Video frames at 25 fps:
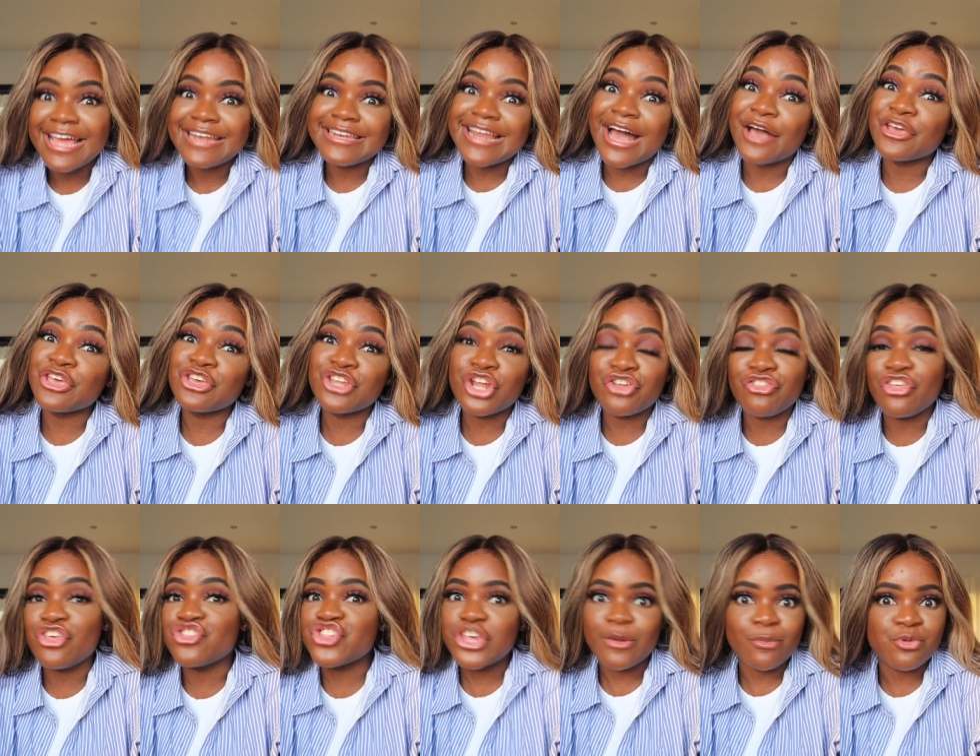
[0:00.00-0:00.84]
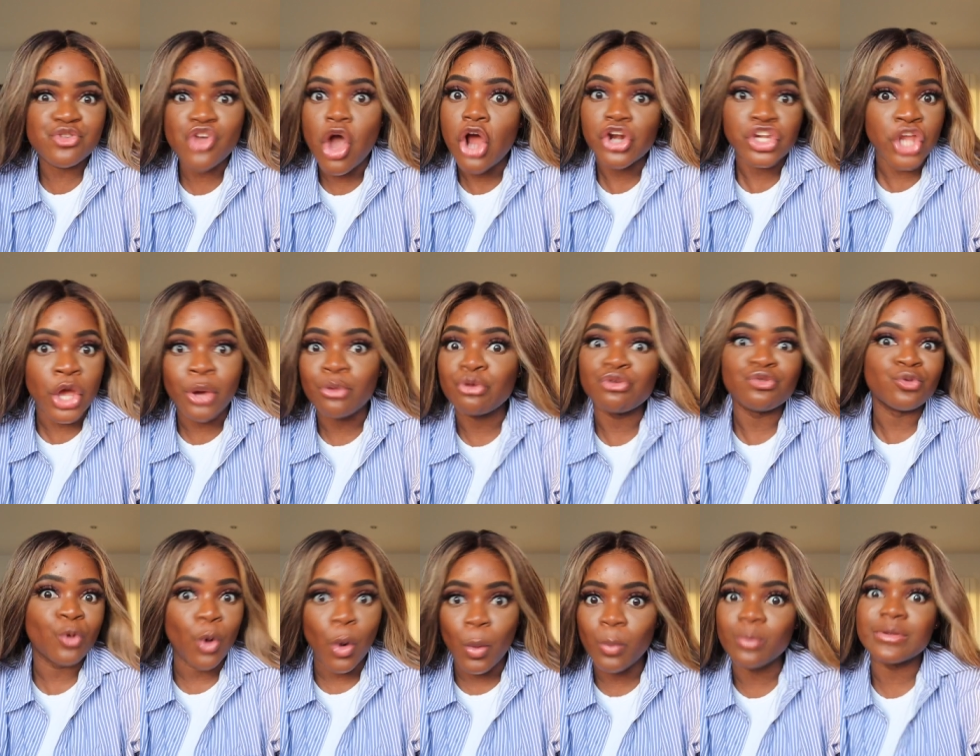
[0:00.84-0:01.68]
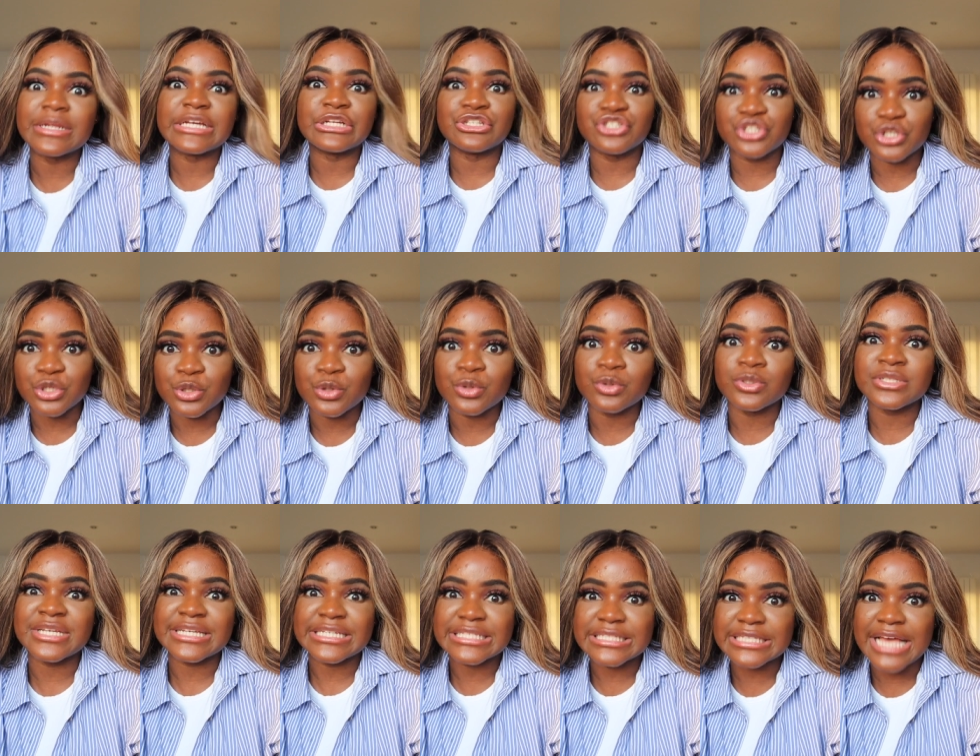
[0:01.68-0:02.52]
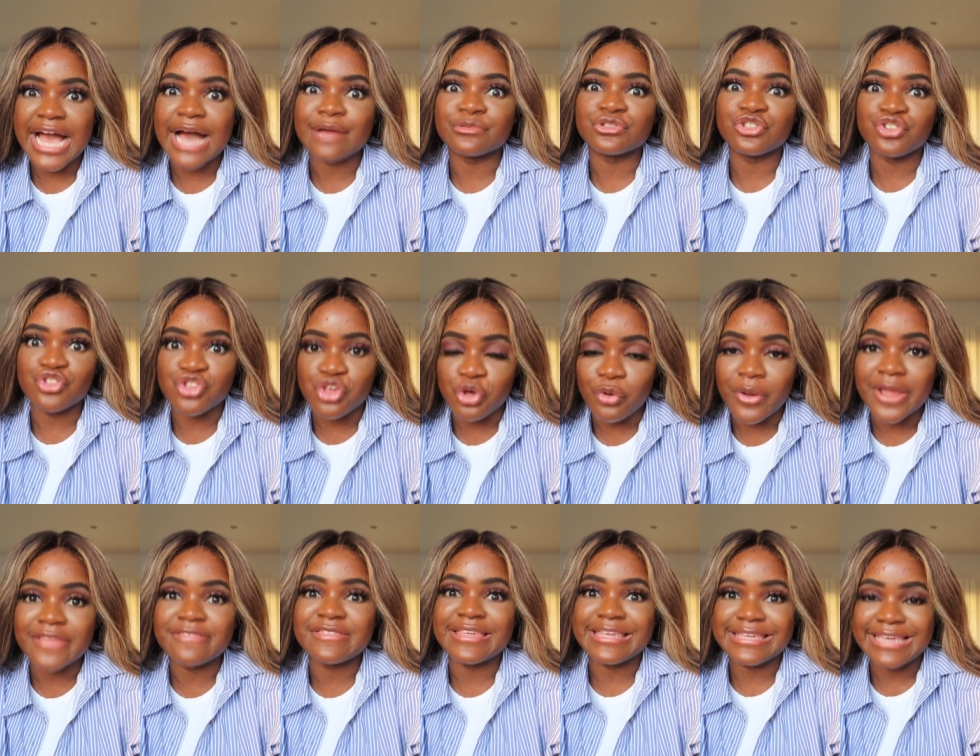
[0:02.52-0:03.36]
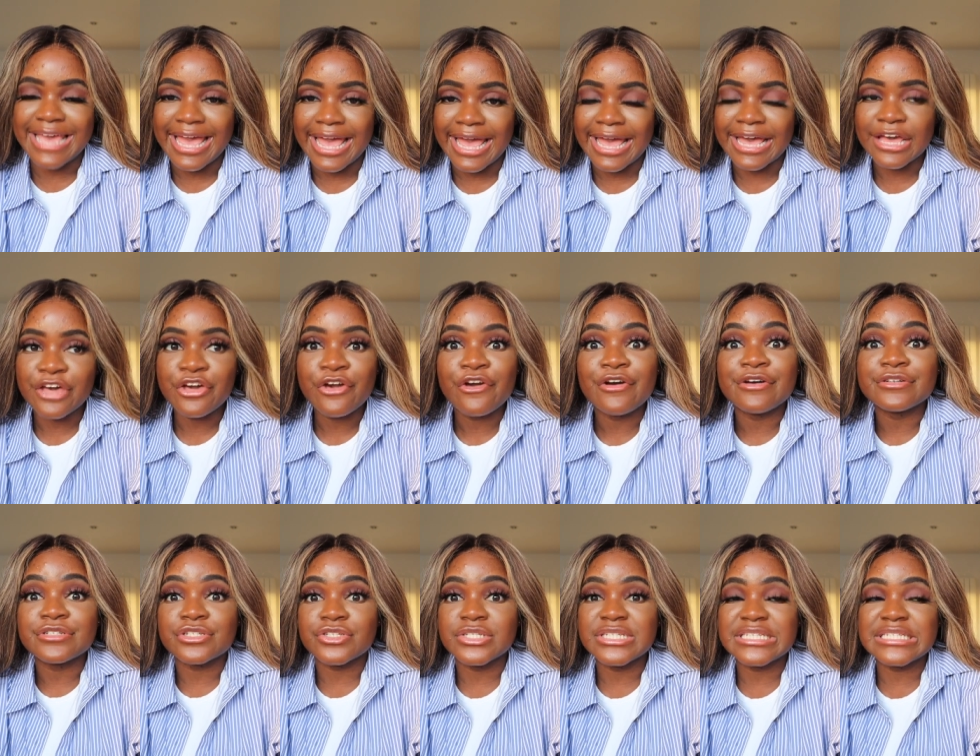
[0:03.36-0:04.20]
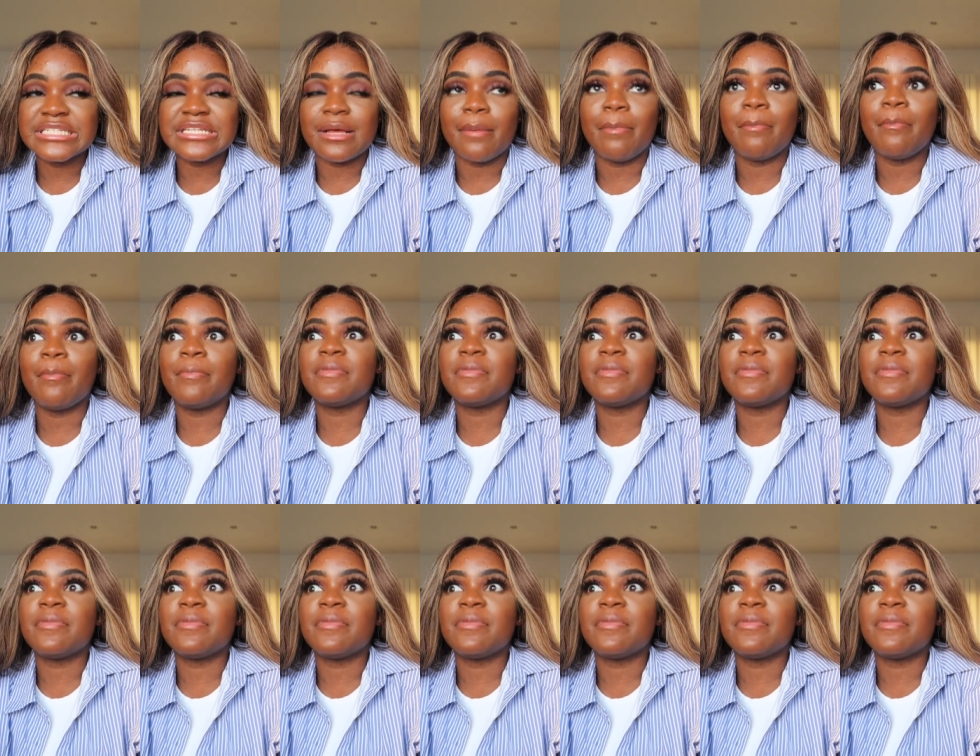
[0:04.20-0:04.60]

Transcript: Now you know that Gymshark don't normally do discounts during the year, so this is a